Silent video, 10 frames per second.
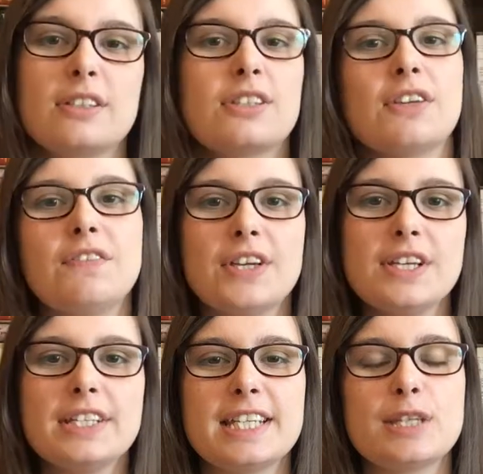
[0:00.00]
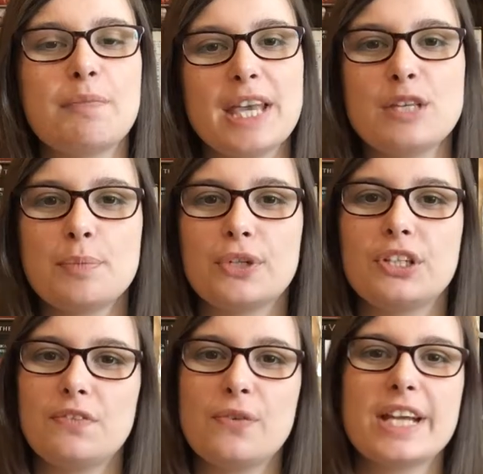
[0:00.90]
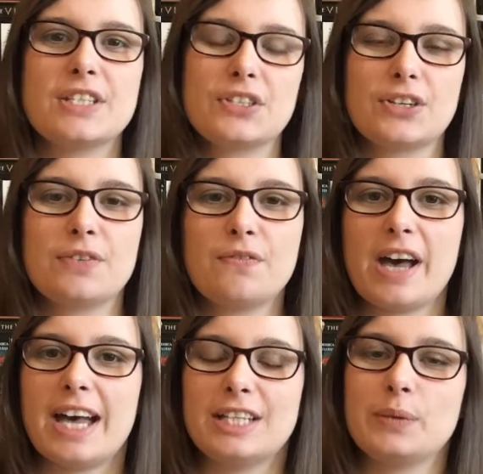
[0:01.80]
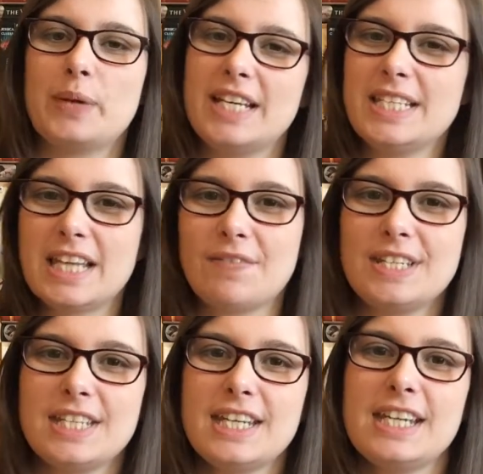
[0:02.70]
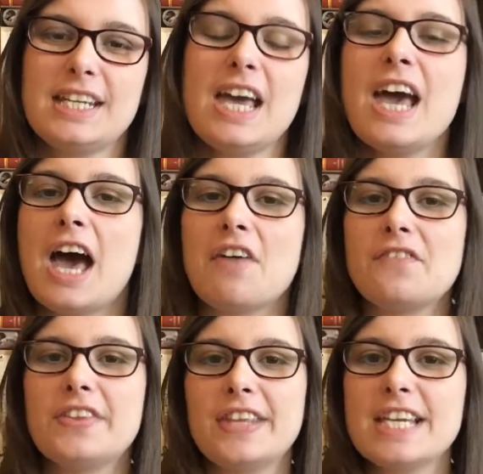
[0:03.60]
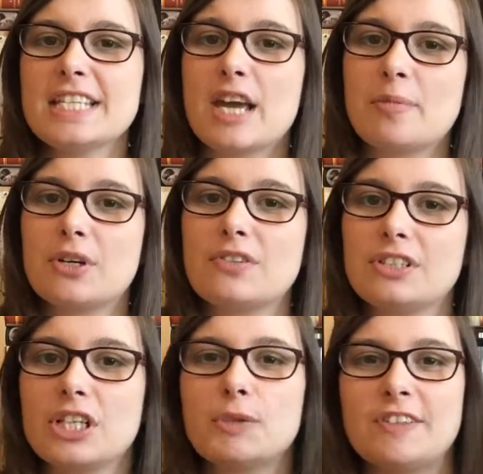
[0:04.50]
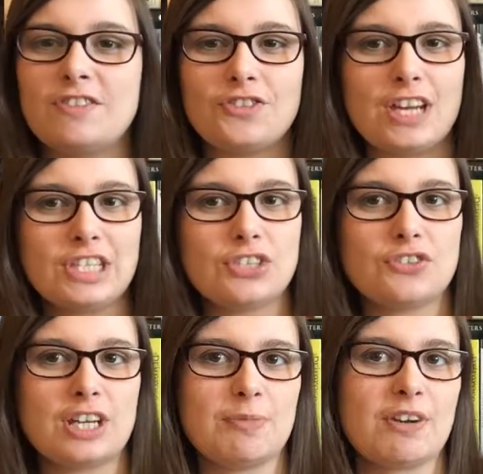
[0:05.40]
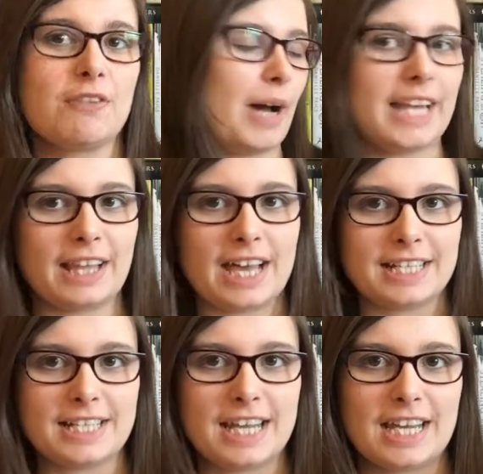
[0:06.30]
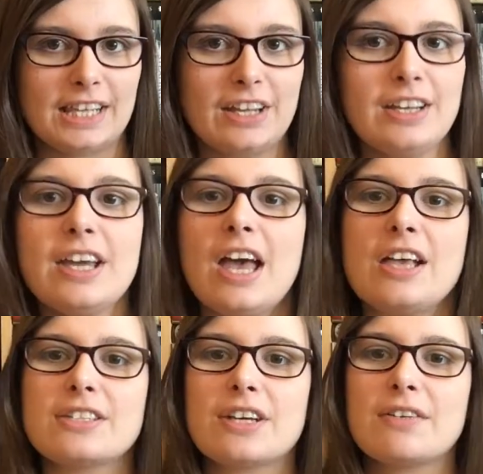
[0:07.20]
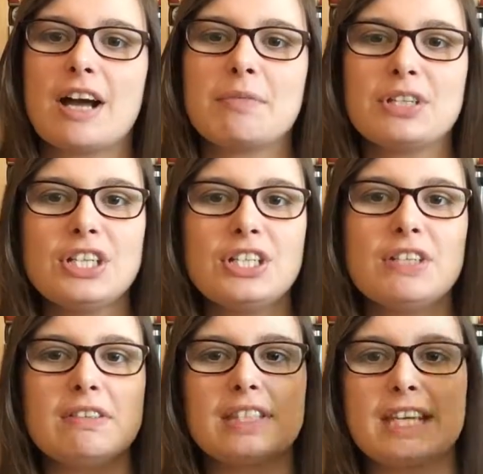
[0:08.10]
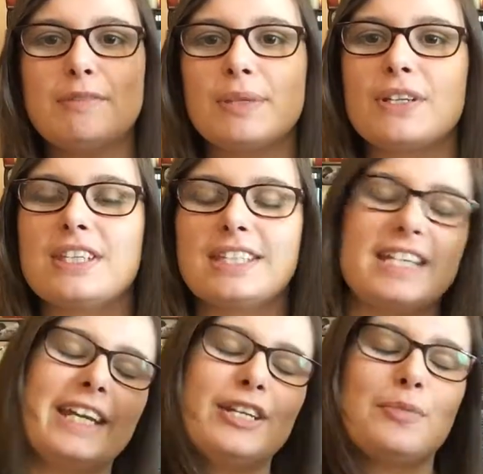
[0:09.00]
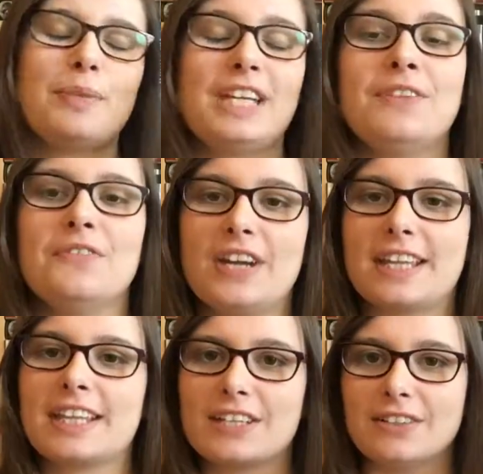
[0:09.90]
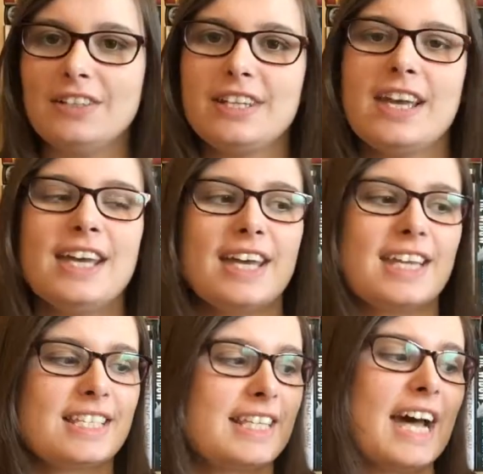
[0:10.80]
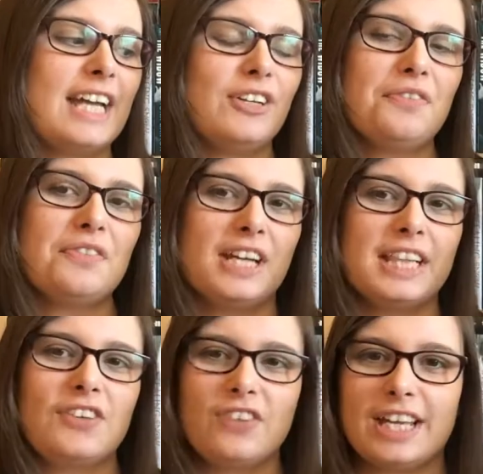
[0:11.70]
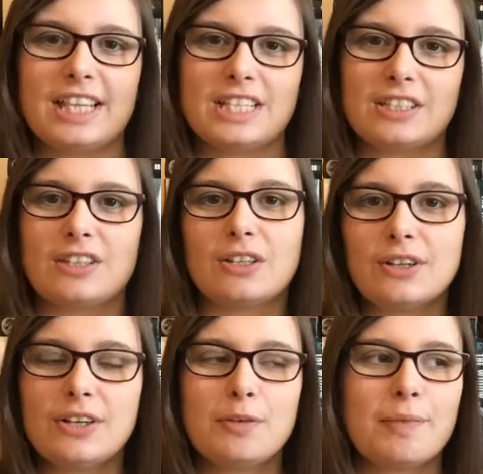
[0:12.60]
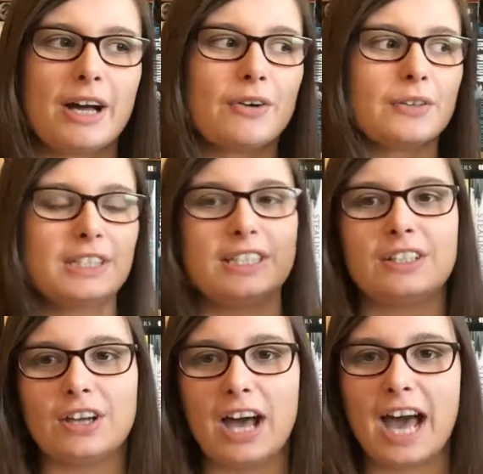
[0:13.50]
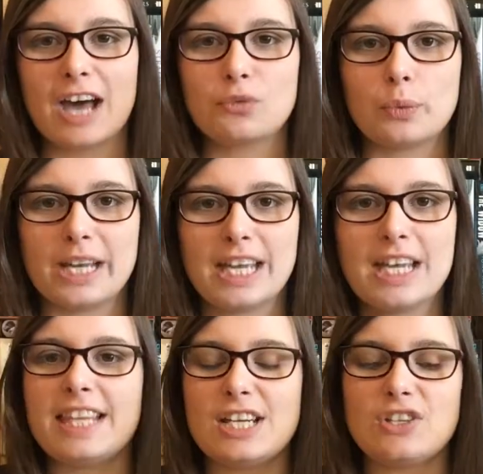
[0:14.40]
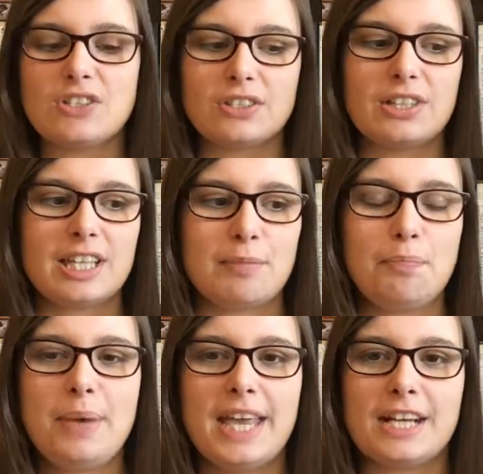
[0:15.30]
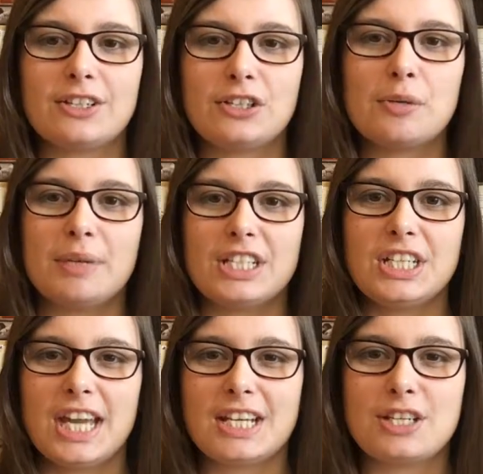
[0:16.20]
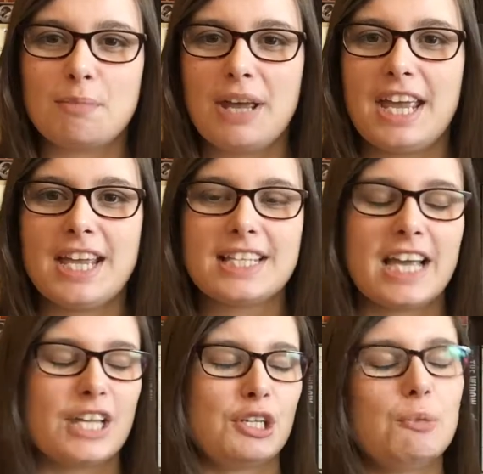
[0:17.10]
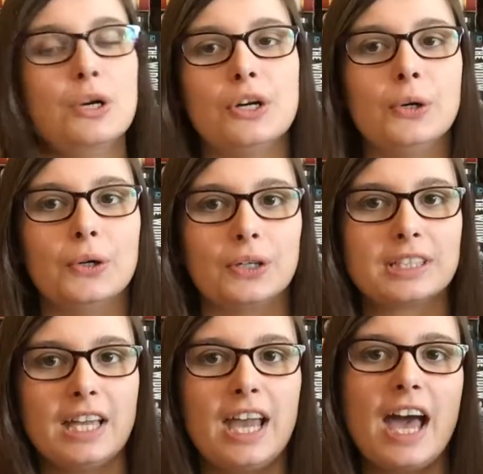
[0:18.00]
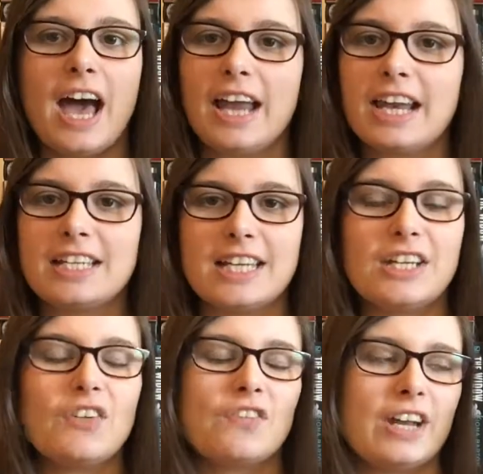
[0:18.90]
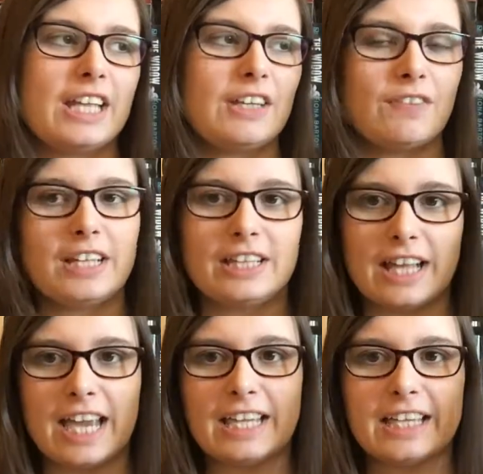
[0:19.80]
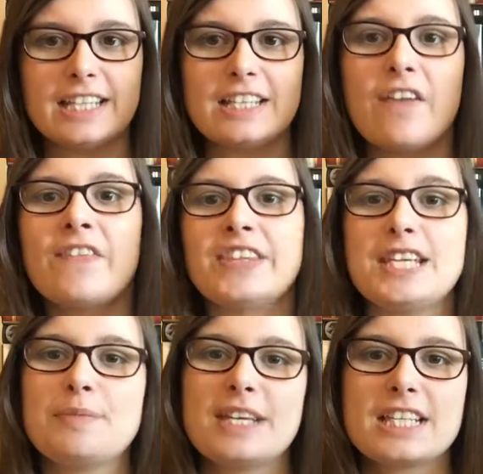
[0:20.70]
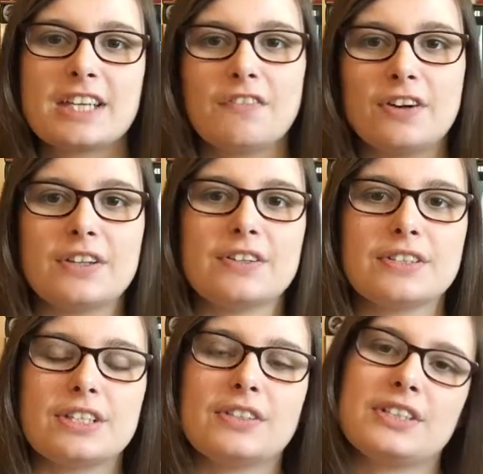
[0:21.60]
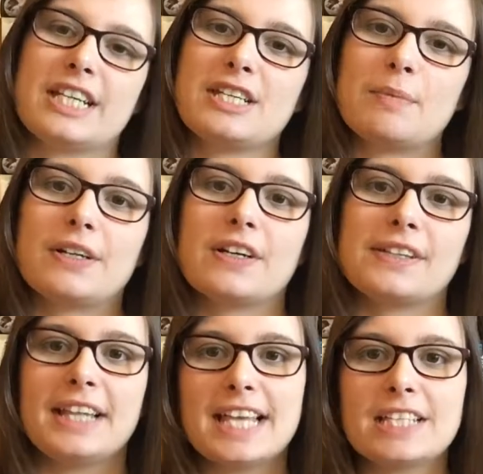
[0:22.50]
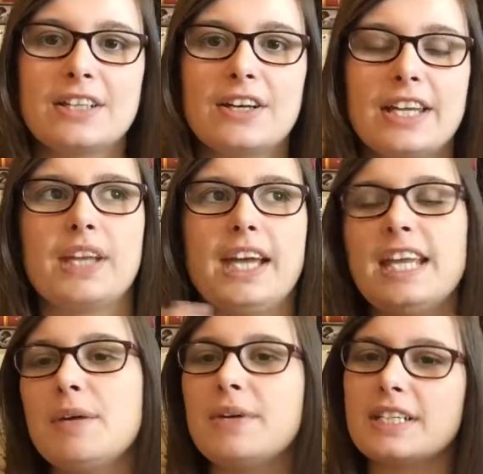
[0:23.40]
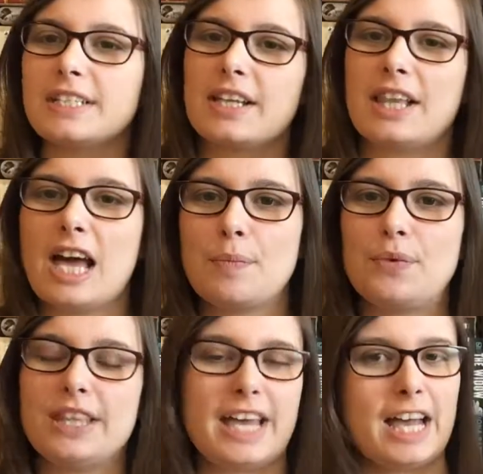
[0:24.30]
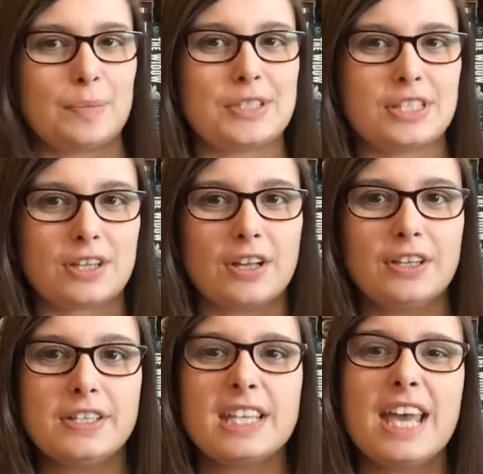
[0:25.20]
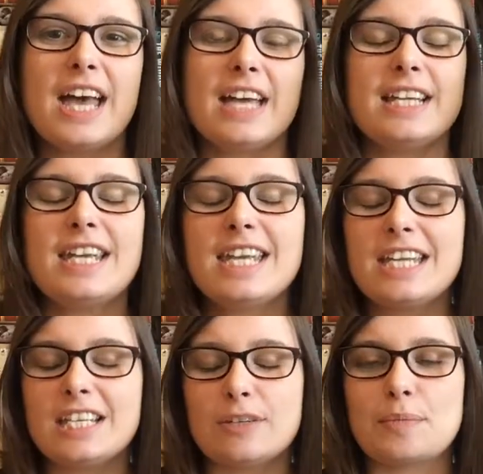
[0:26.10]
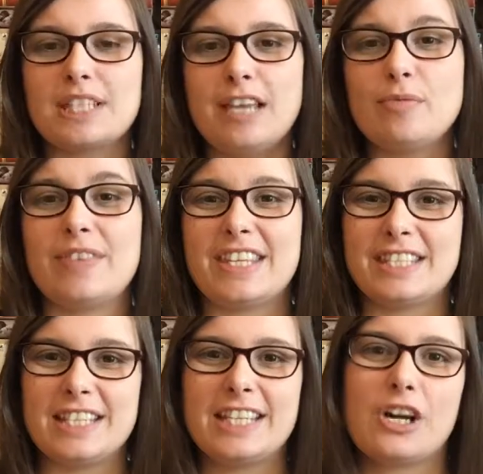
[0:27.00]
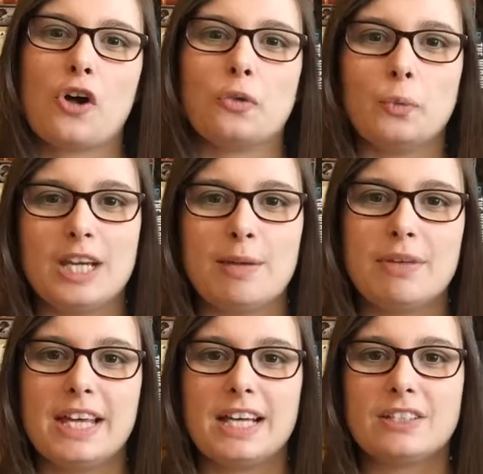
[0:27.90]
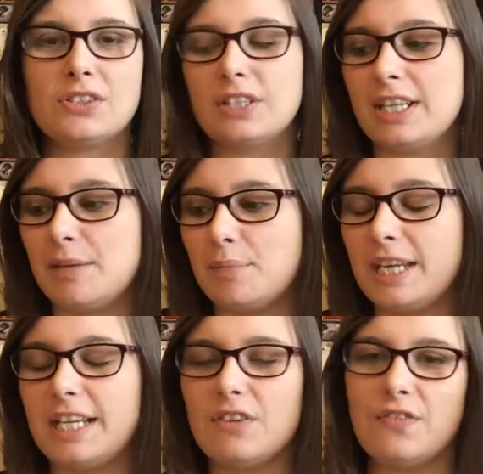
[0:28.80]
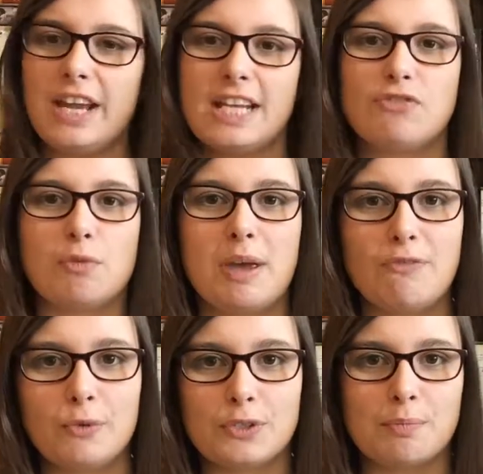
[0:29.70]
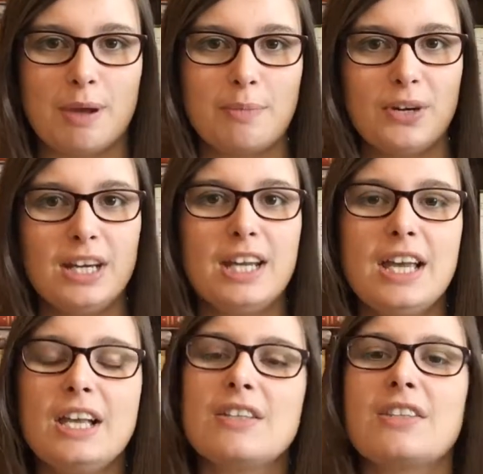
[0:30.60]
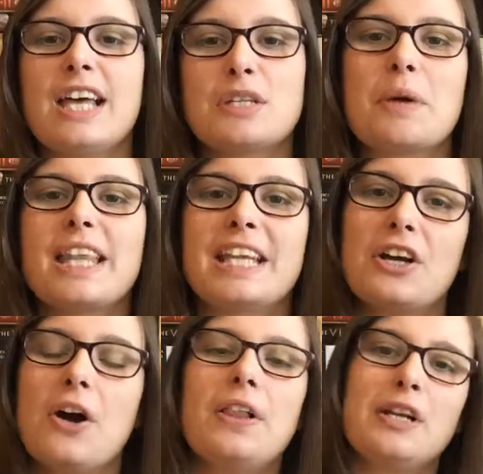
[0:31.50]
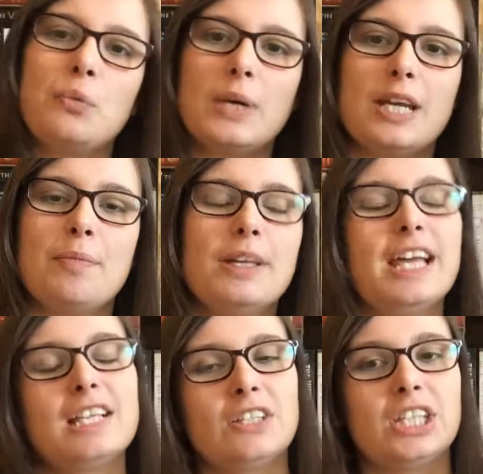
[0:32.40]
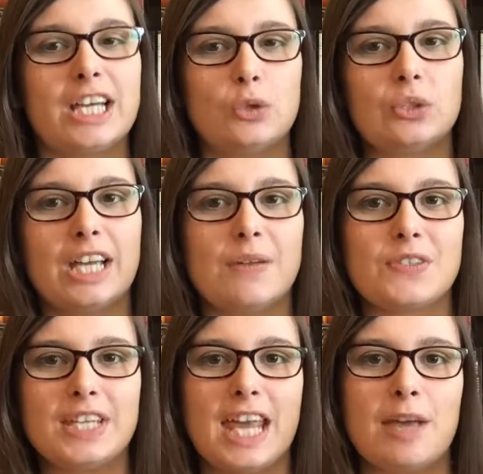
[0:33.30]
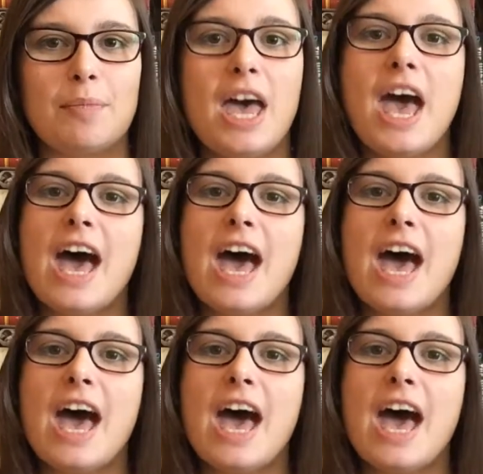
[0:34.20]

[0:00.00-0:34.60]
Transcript: So first is the best book you've read so far in 2017, and for this I'm going to go with Strange the Dreamer by Laini Taylor. So I'm going to choose this because it did end up being really good. It started off really slow about until you got halfway, and then it just suddenly picked up, it changed pace and you were hooked. And I did really like this. This basically follows a young gentleman called Laszlo, and he works in a library that helps the scholars, and he is obsessed with this city called Weep that has suddenly been erased from everyone's memory, so that's why they call it Weep. That's not the actual town's name.